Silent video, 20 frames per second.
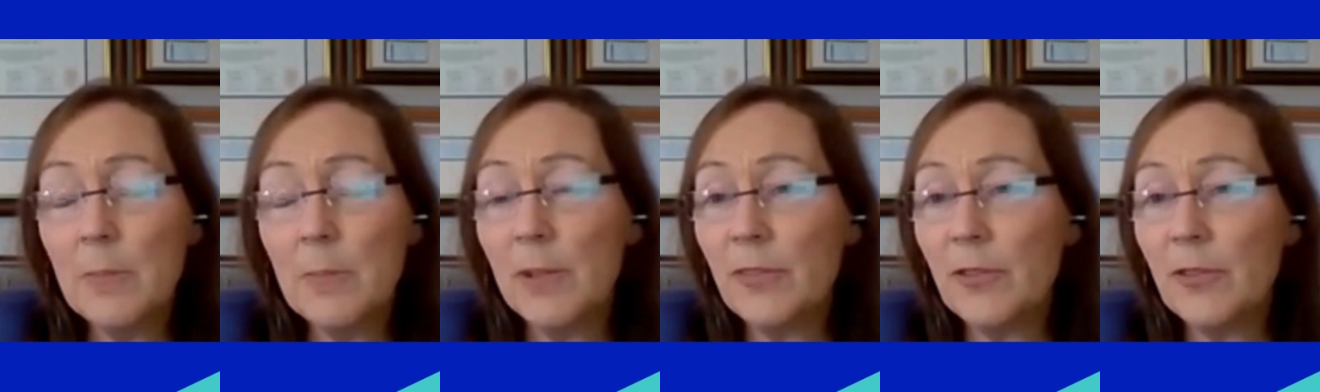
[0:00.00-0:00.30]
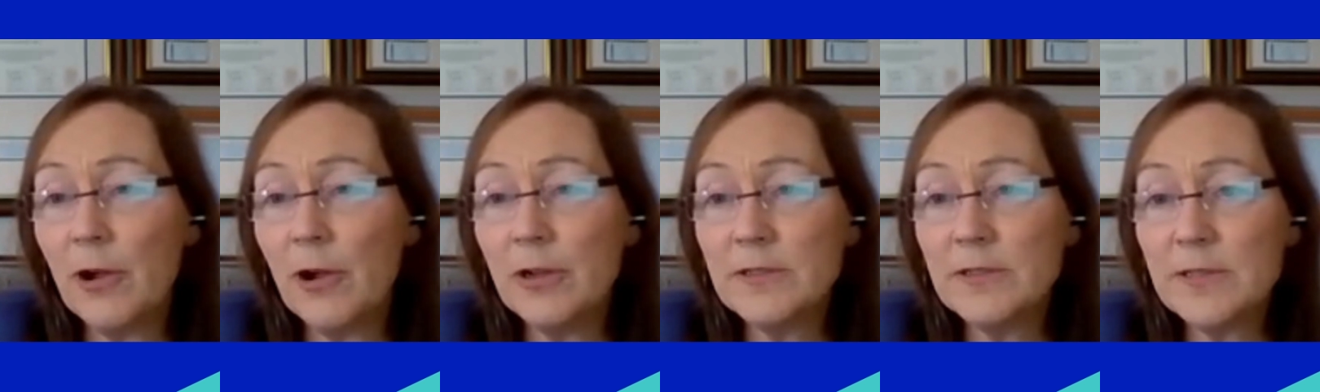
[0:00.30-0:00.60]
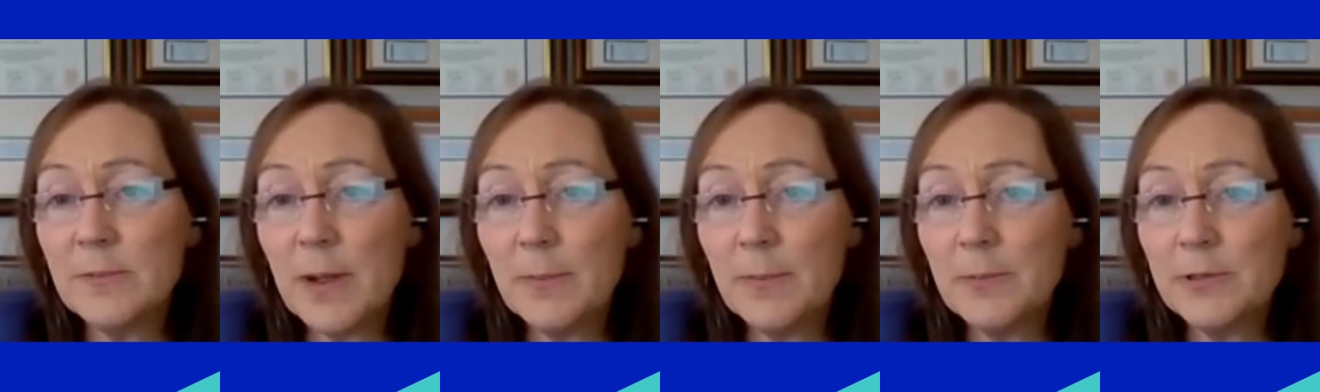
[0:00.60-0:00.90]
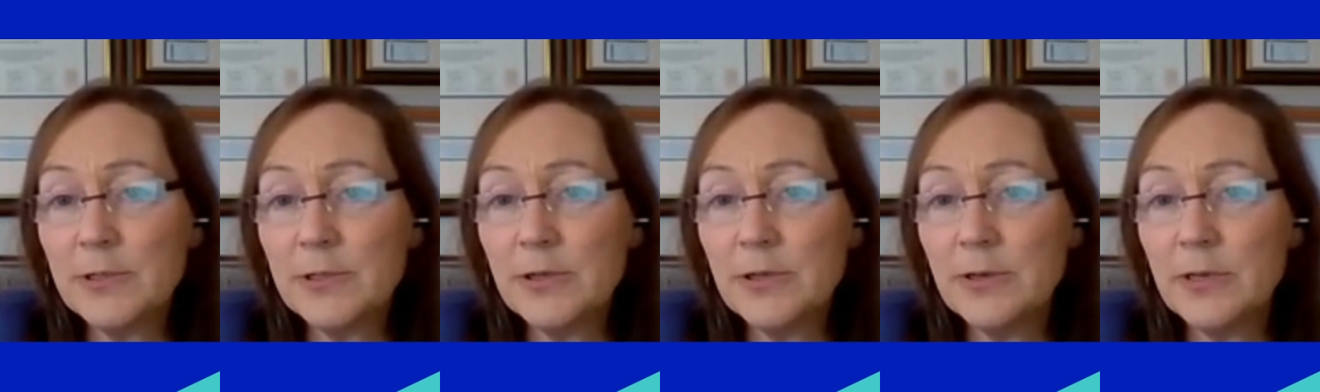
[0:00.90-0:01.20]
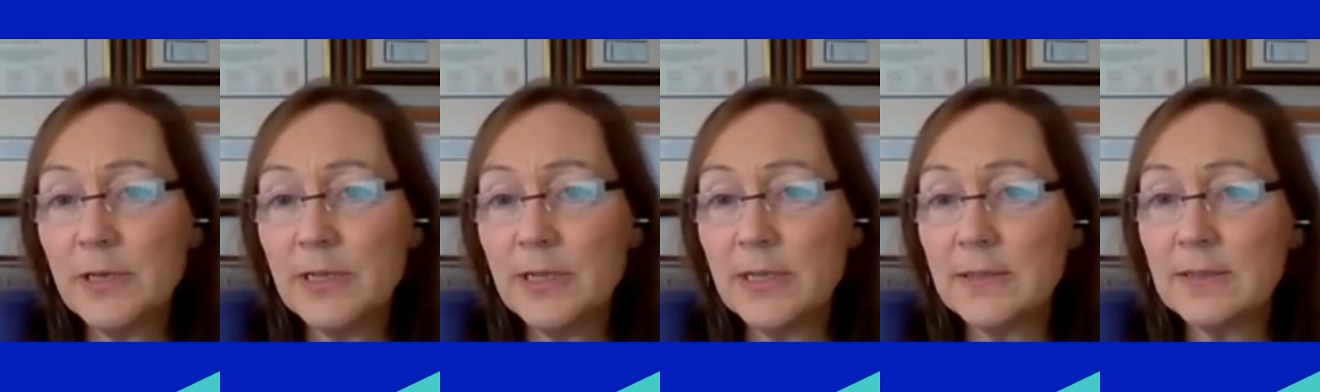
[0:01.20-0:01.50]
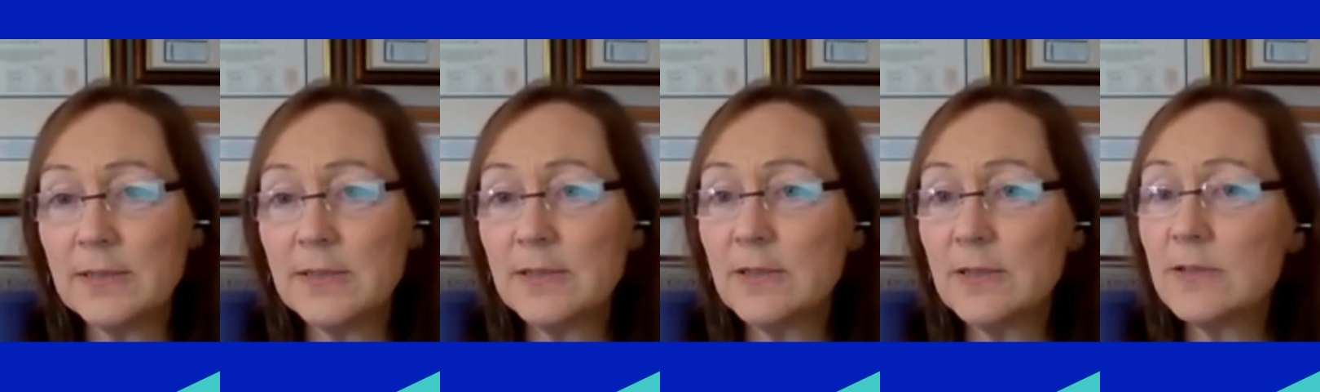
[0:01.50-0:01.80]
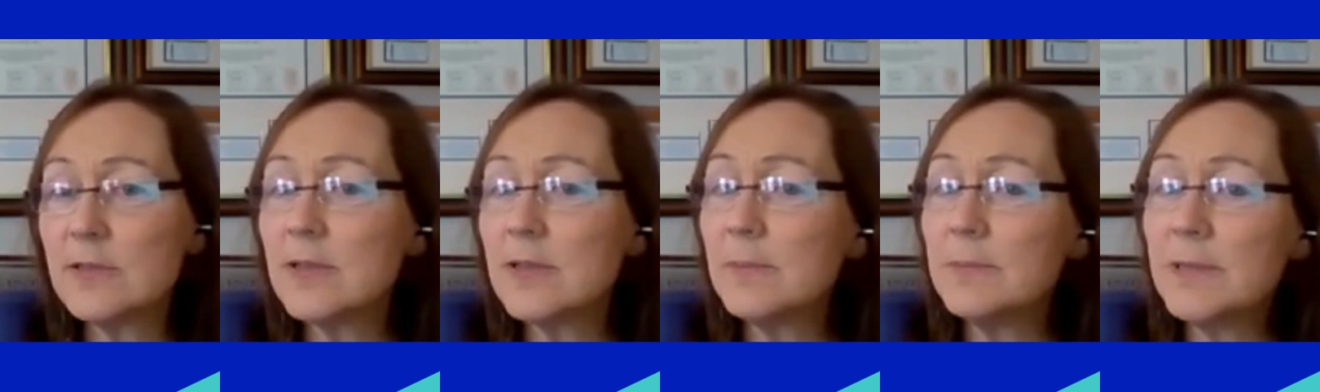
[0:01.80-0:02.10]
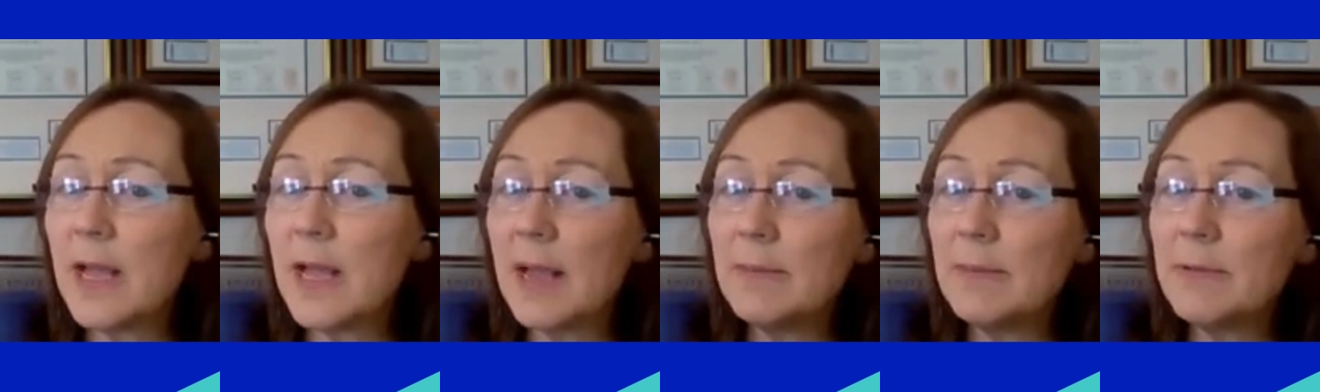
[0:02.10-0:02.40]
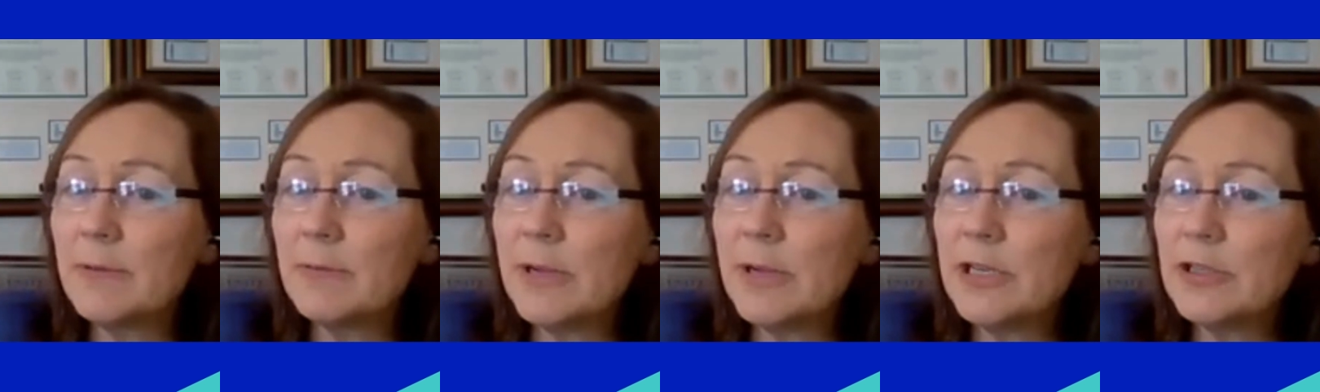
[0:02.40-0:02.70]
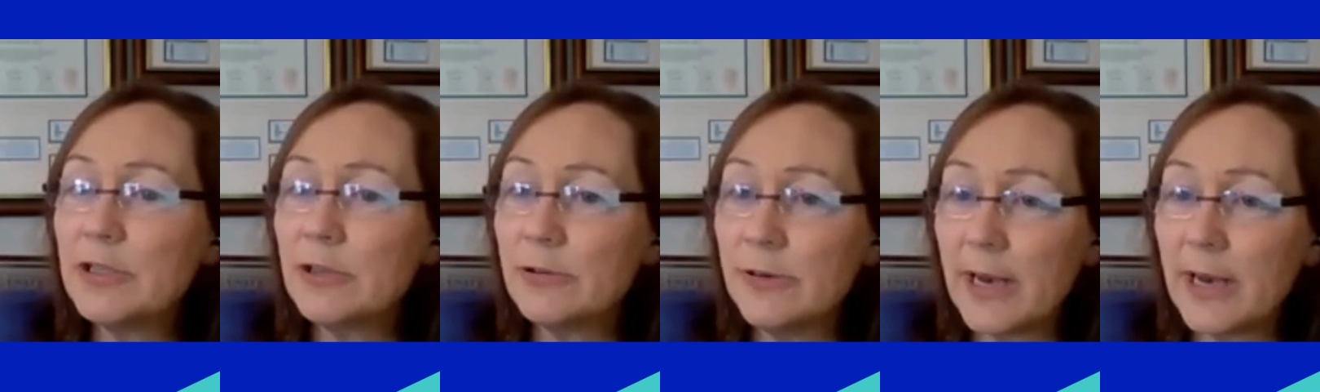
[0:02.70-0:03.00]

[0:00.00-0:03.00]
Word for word: But there are some opportunities. There's some time to reach her